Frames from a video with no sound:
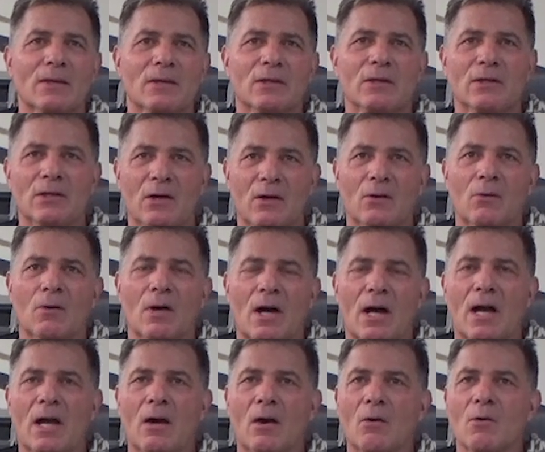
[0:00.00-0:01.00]
you know,
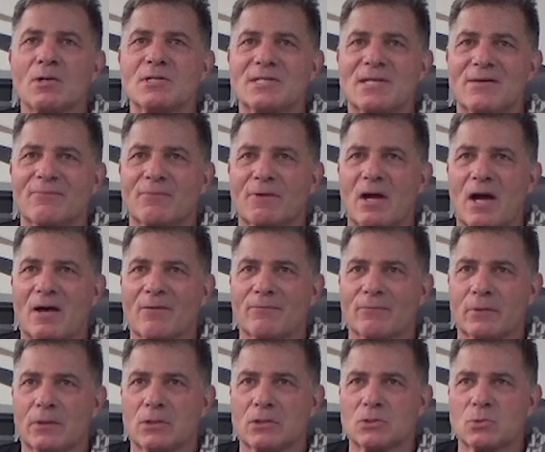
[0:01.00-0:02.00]
I always have
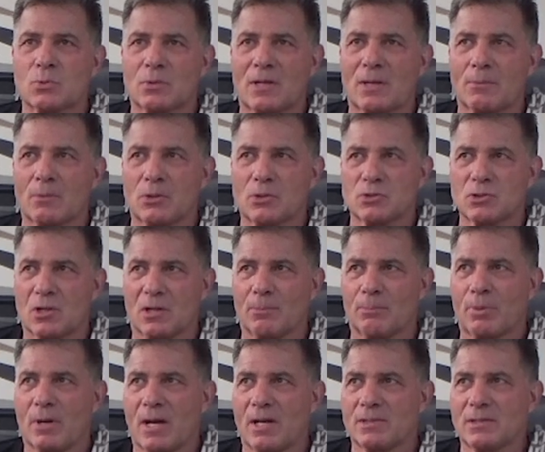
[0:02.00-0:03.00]
confidence when I'm going to start a
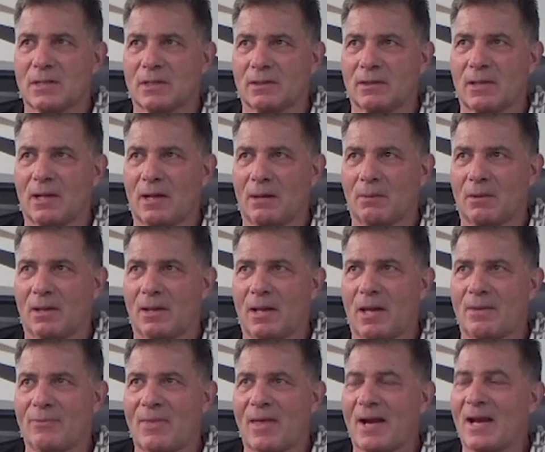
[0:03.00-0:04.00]
project that
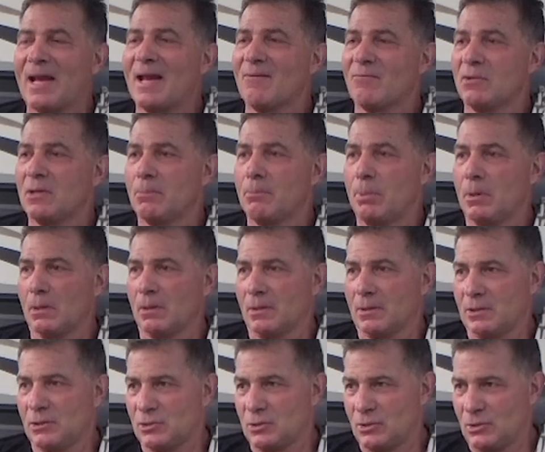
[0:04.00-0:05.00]
I have the
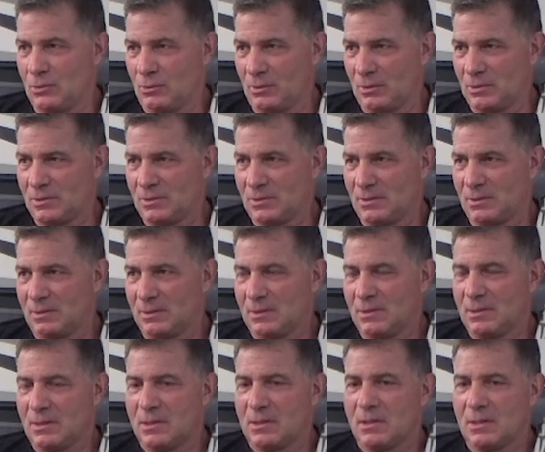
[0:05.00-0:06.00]
ability to do it.
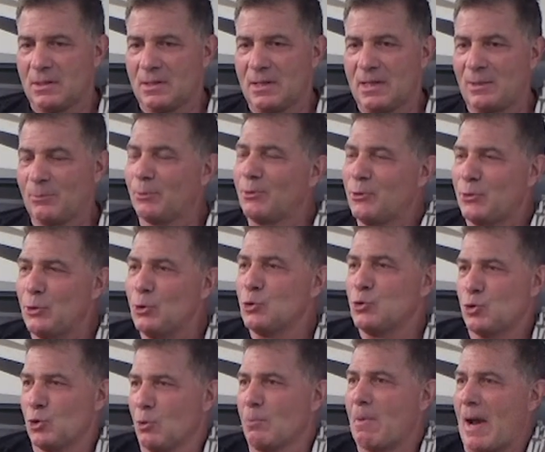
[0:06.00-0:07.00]
And with
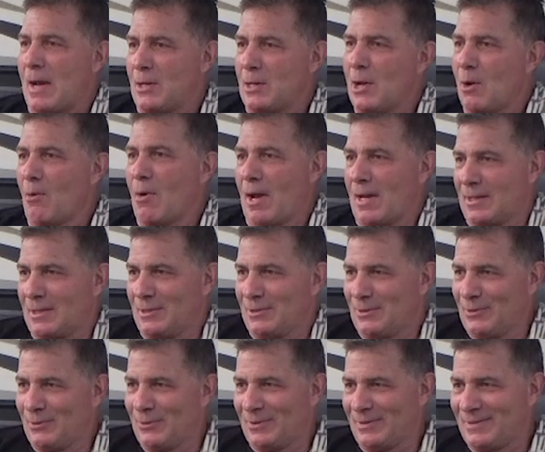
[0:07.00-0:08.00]
YouTube, I know I can
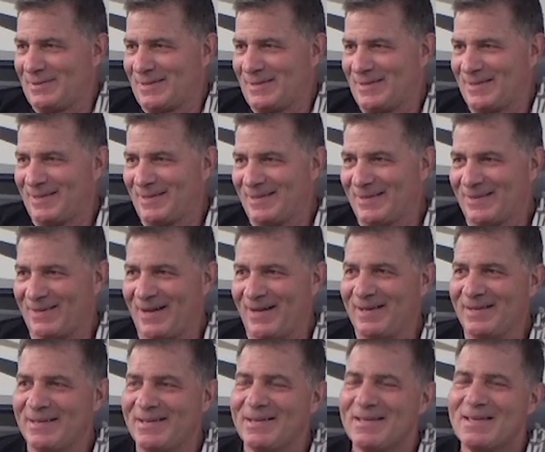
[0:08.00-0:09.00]
do it. All right.